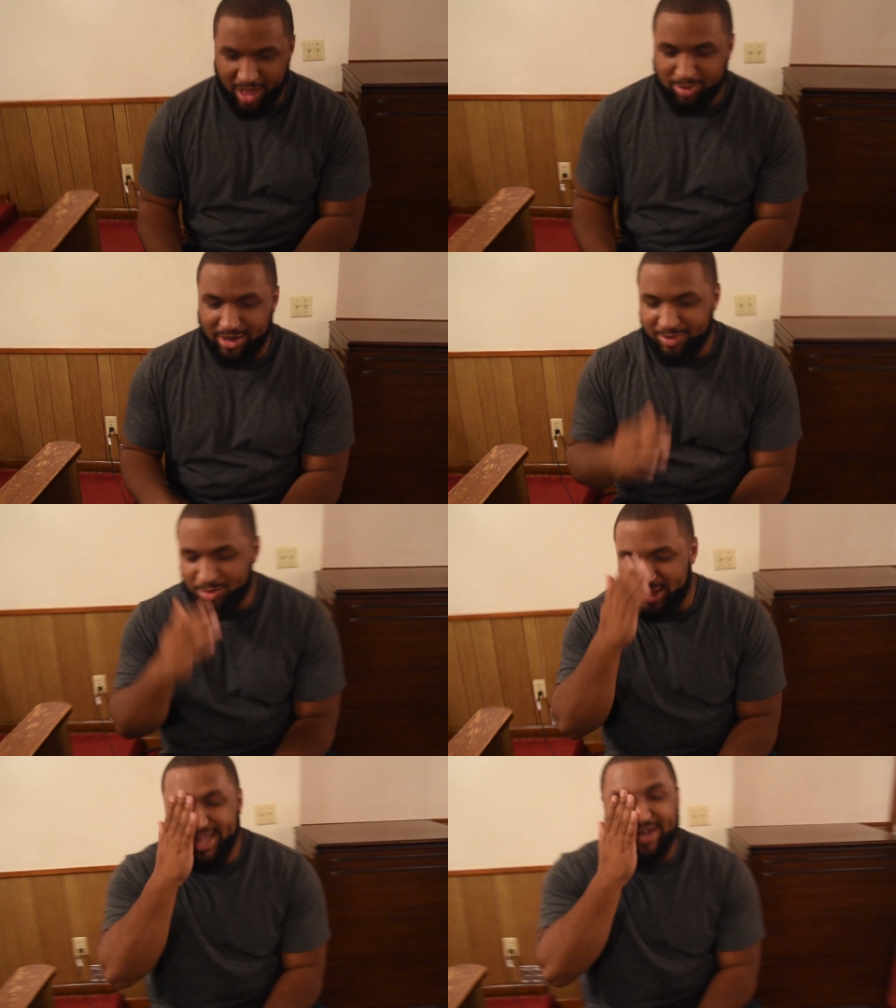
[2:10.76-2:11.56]
I play
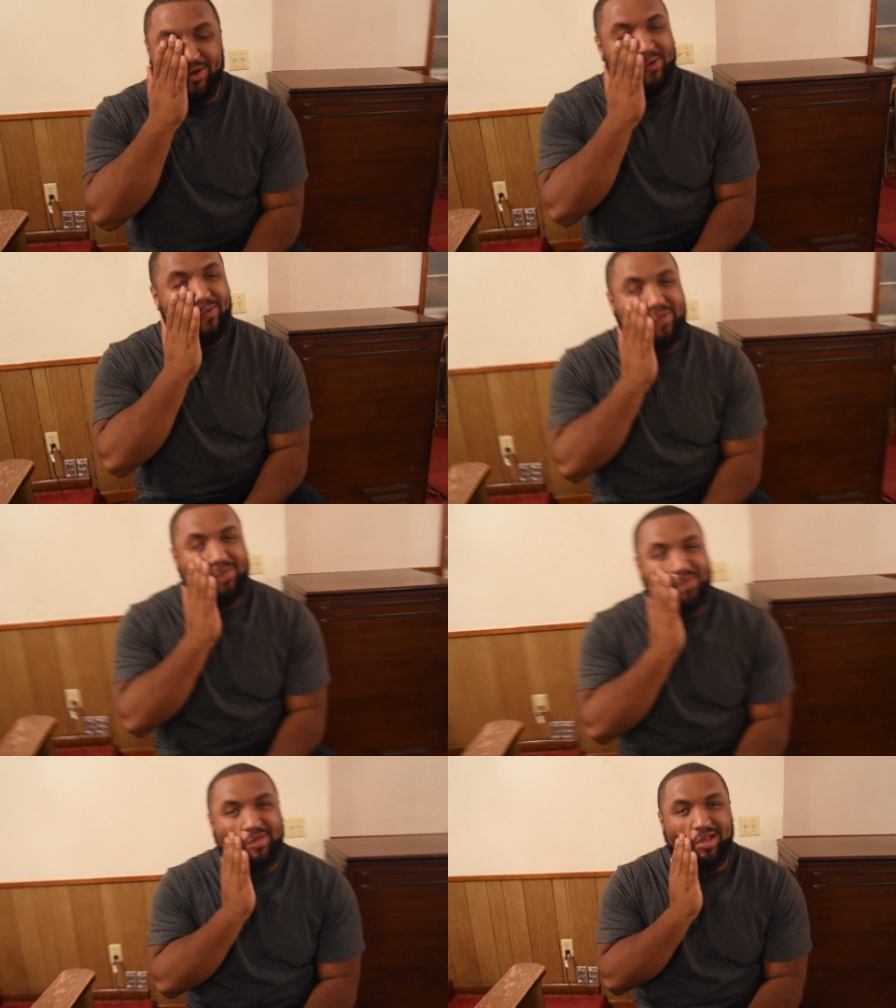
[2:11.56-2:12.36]
piano.
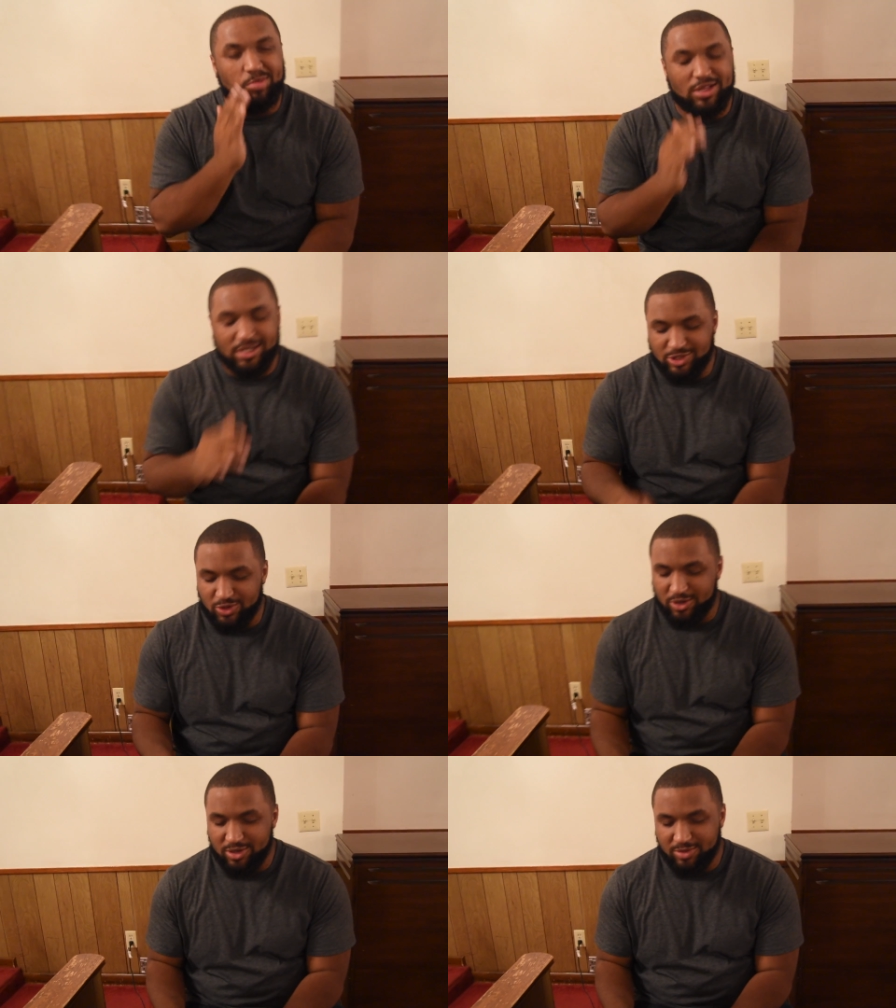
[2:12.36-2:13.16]
Okay. I play
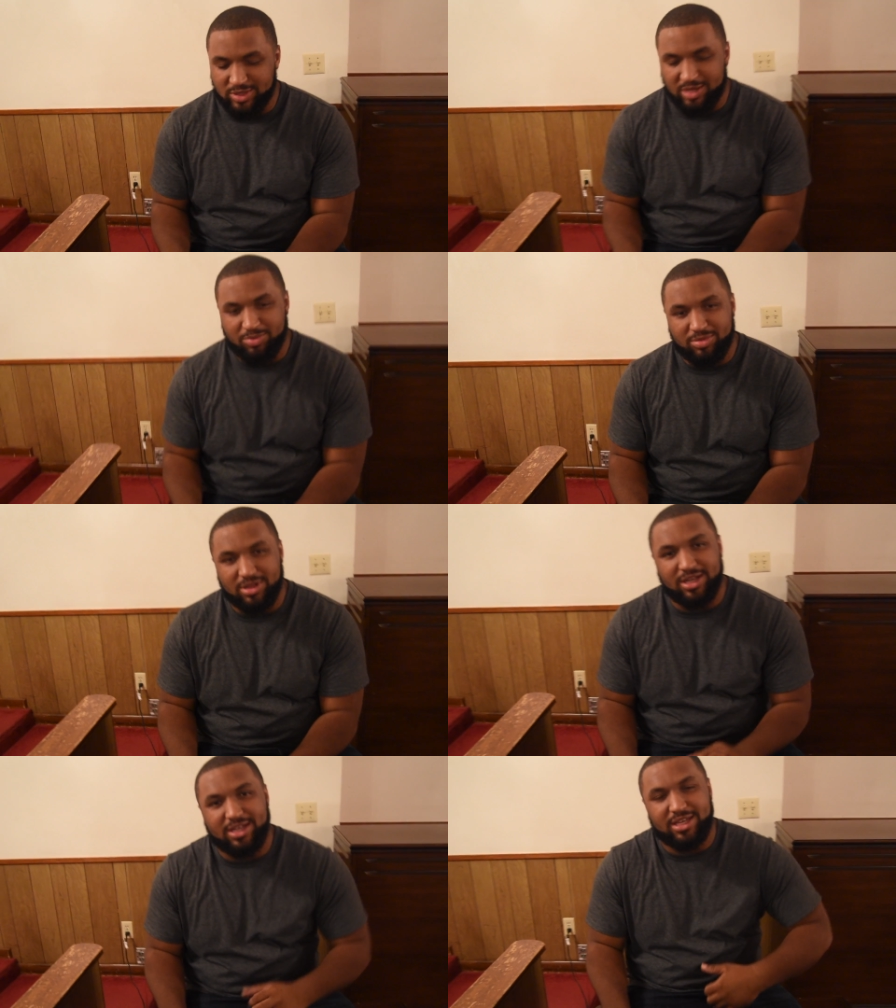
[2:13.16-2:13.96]
drums.
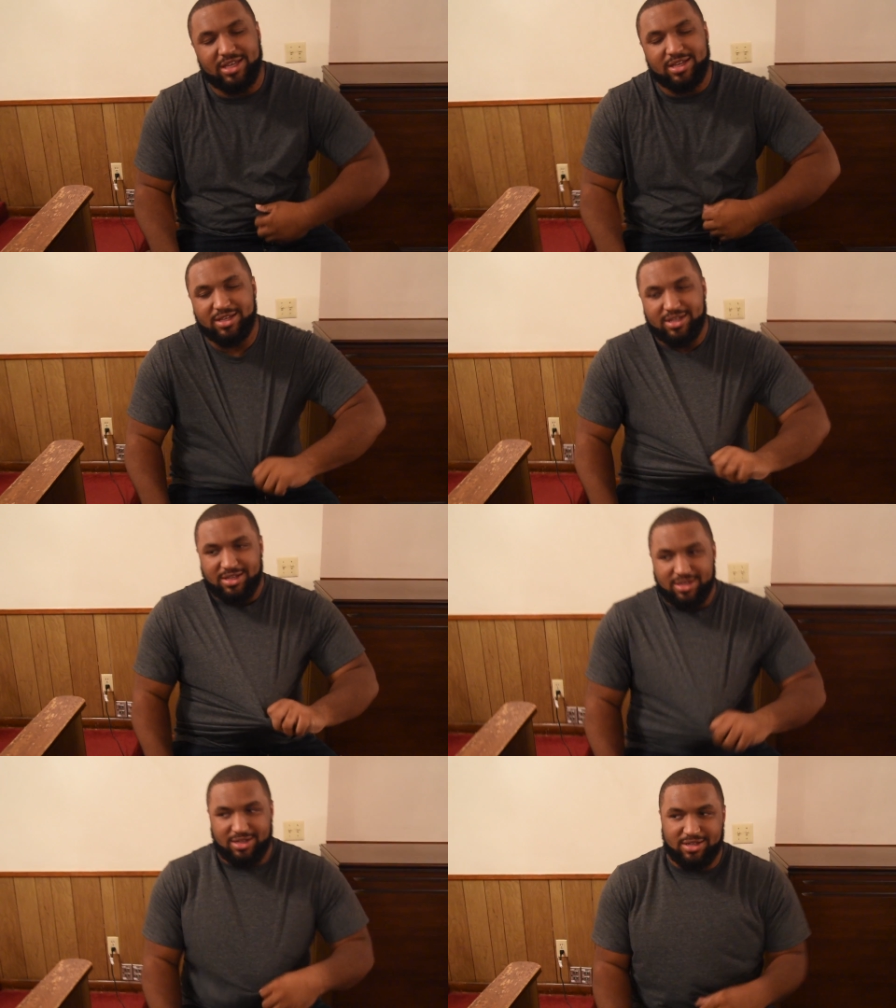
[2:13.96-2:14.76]
Okay. Play,
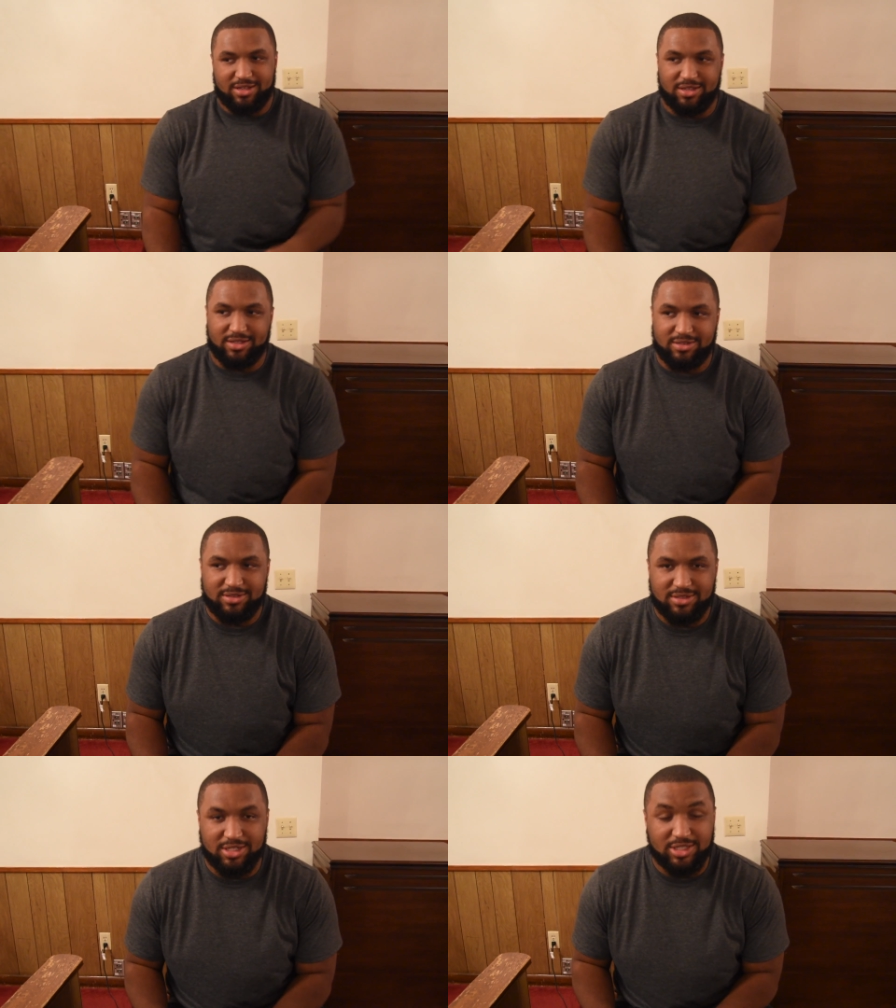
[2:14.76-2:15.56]
uh,
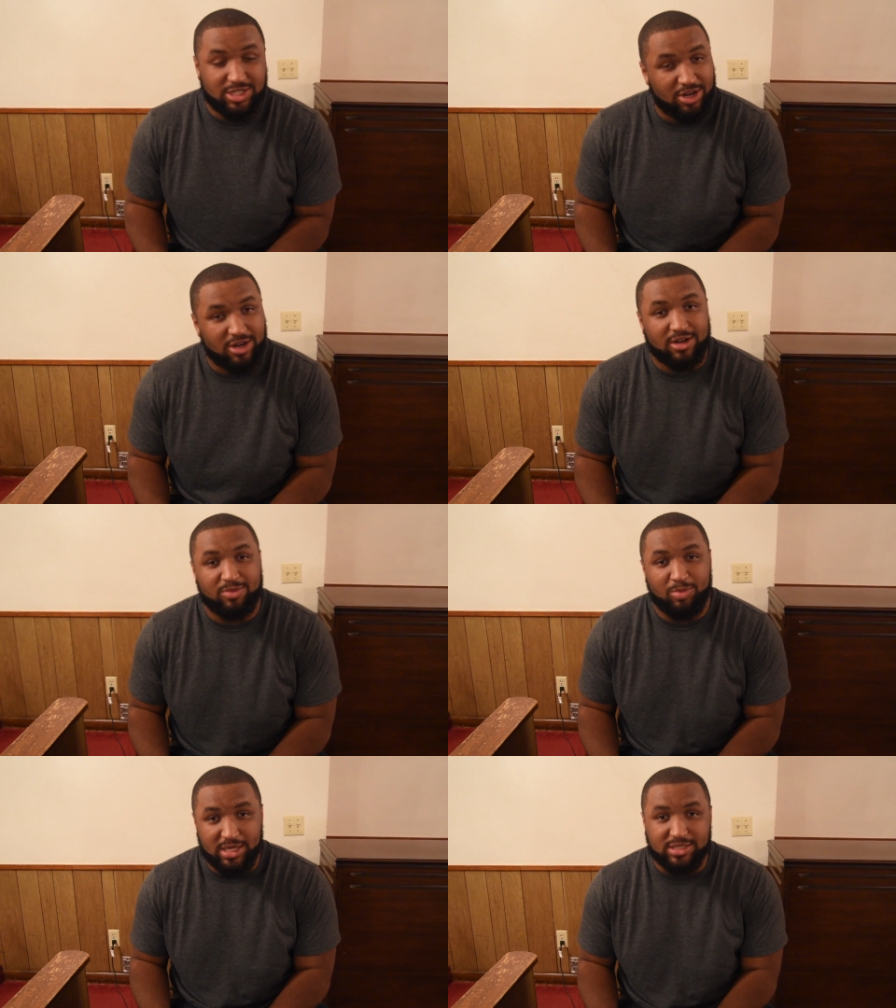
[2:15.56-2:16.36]
guitar,
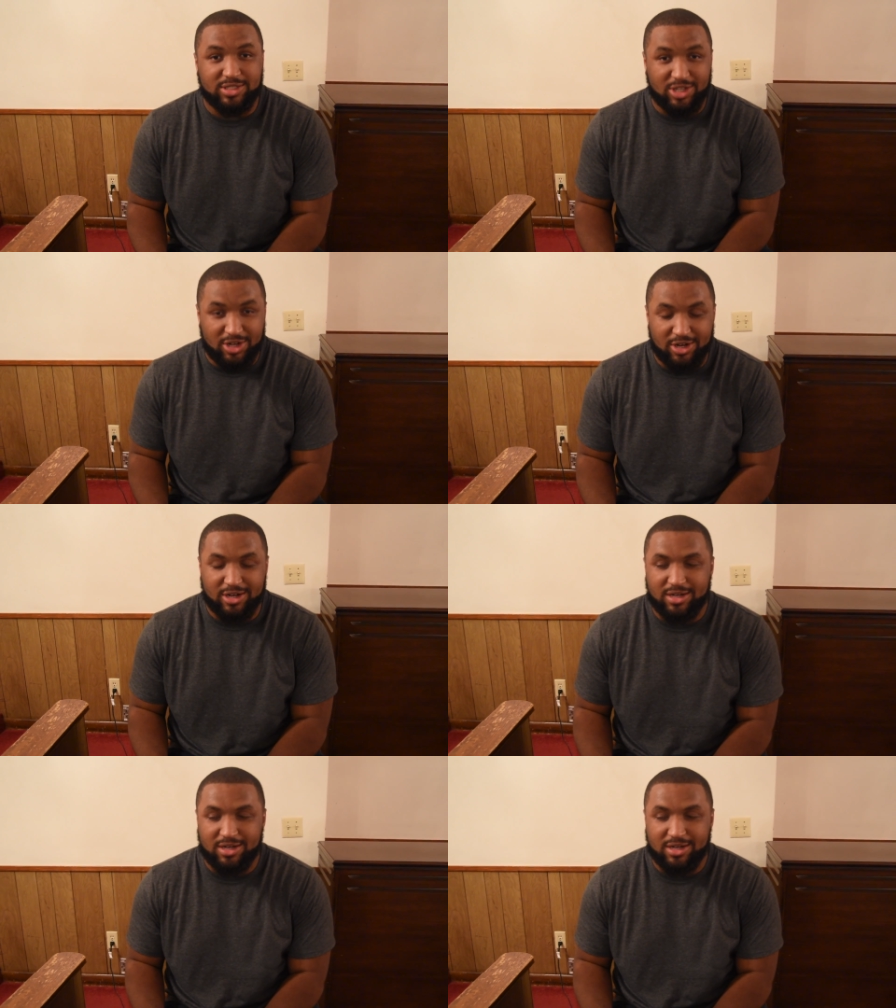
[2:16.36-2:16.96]
bass guitar.